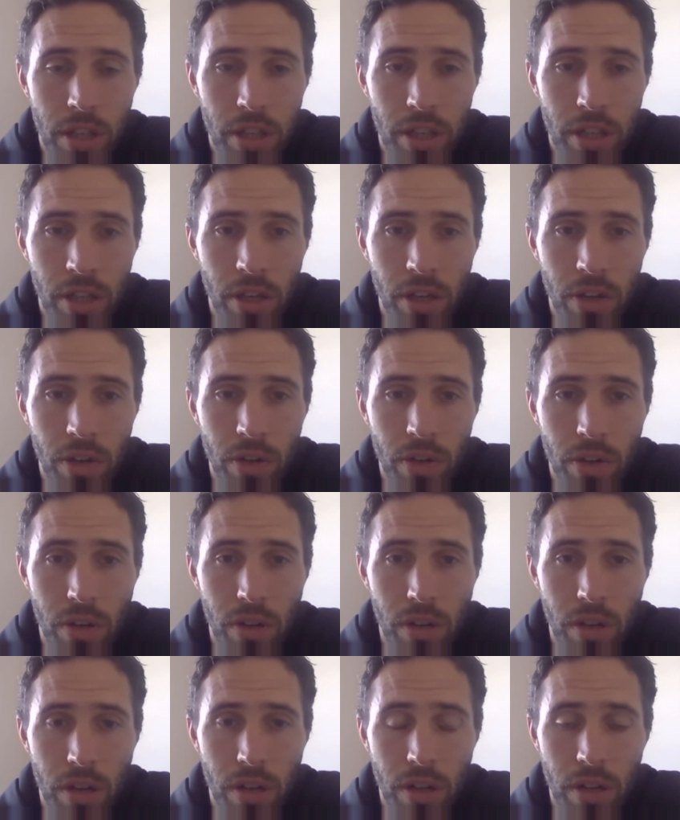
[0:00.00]
you know,
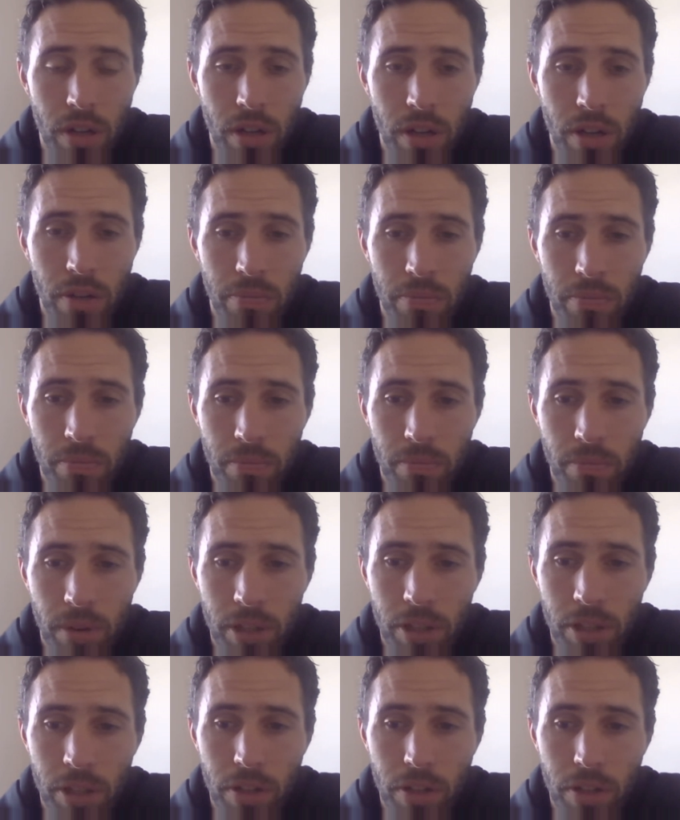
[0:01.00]
and
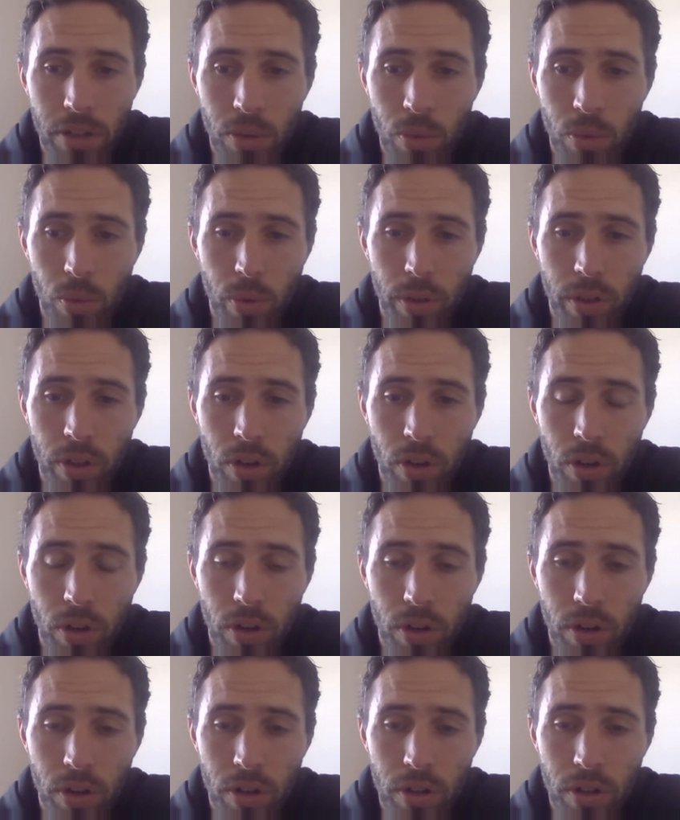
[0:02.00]
we got
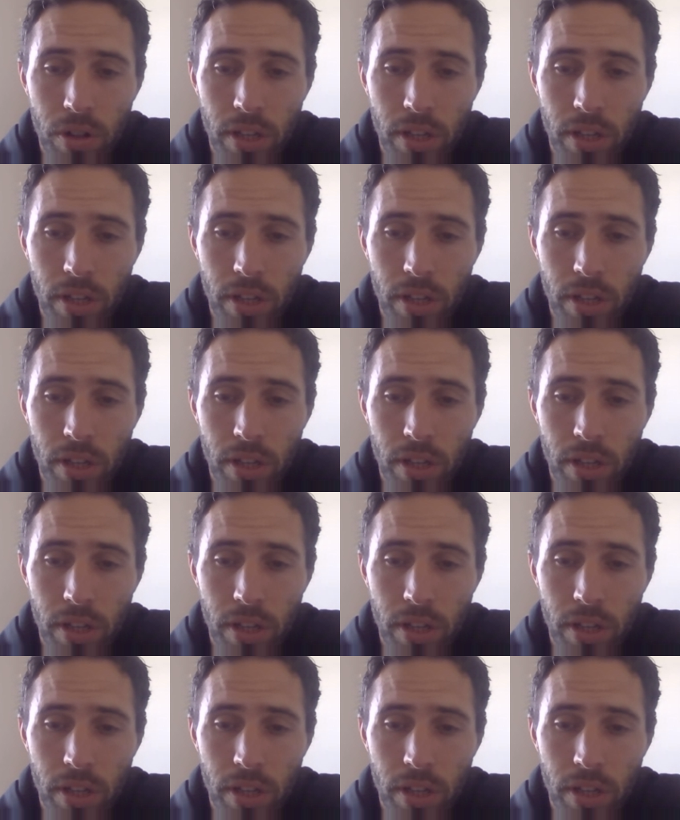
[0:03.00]
the